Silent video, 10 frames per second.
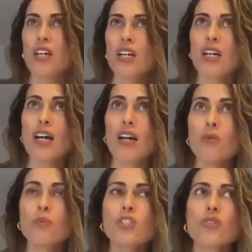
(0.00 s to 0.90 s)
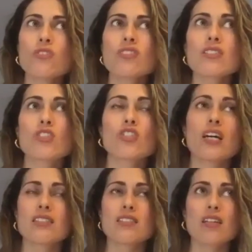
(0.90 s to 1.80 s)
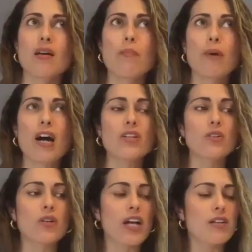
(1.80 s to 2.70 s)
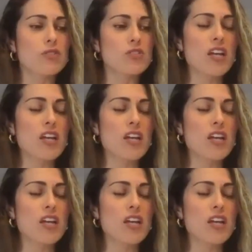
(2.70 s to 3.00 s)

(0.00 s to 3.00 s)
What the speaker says: How would you suggest that a buyer kind of